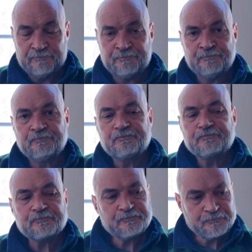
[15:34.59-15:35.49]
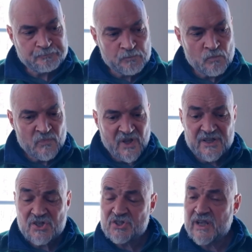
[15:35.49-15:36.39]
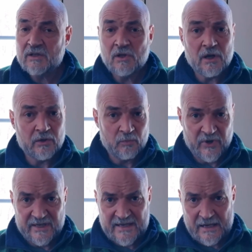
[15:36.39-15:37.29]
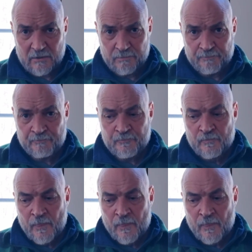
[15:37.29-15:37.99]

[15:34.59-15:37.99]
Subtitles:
They just take longer to break down.